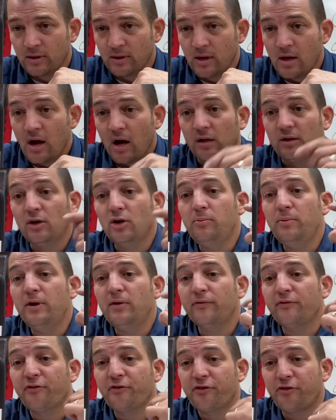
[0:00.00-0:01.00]
a little bit
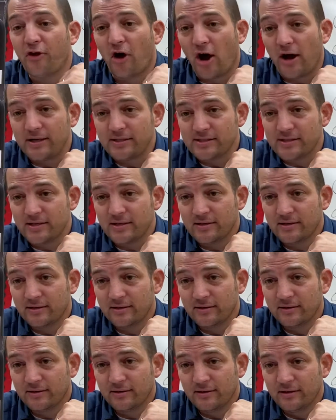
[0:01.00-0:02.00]
of thought.
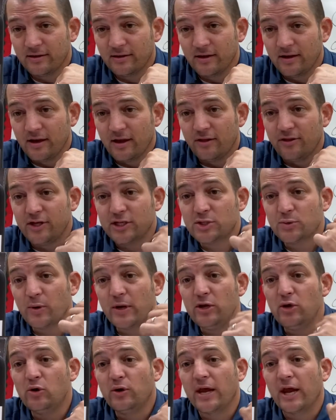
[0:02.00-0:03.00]
This way
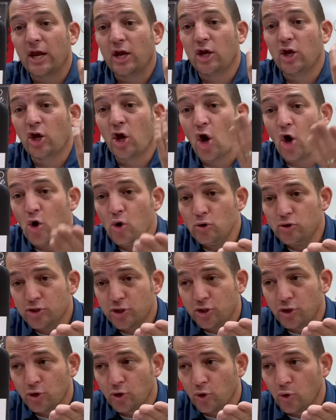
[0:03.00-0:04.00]
you can go
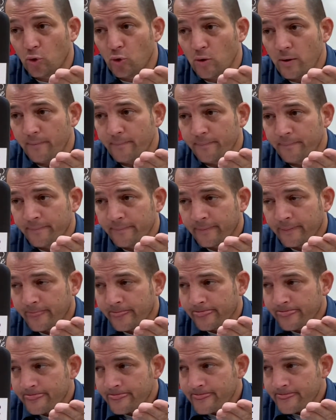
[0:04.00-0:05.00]
to
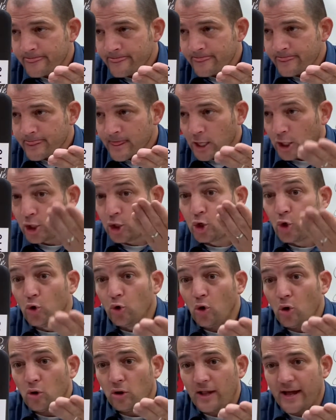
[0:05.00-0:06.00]

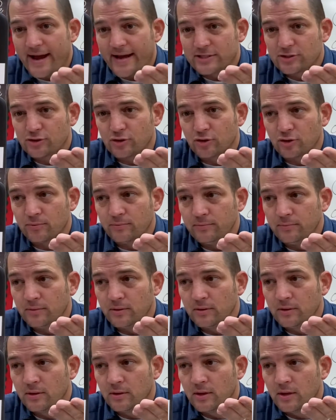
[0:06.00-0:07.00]
Google Classroom
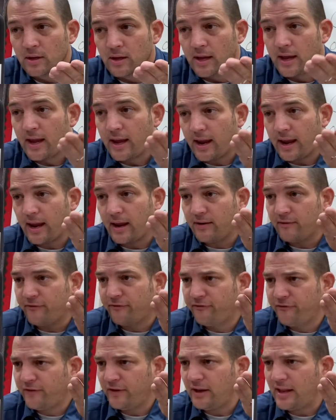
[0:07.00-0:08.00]
and
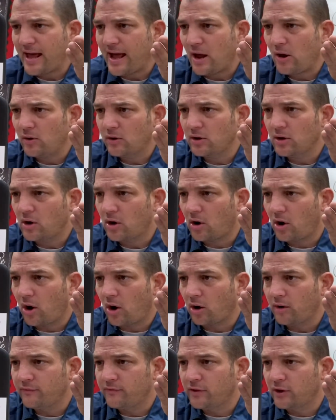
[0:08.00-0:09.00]
fill out
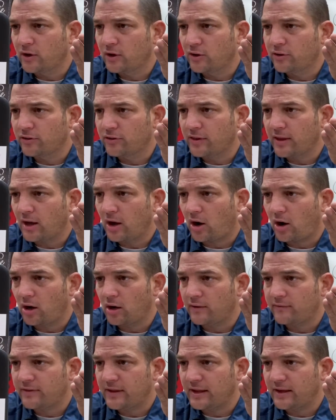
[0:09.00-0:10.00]
all of
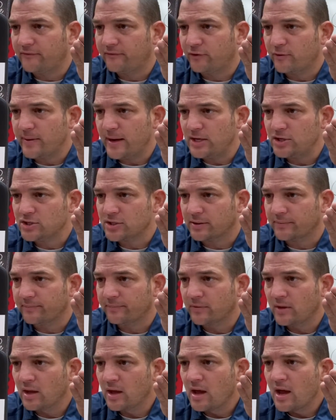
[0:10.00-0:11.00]
the
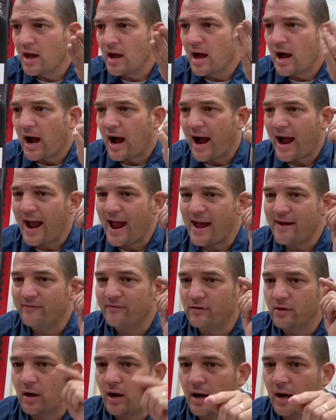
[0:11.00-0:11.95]
information. I have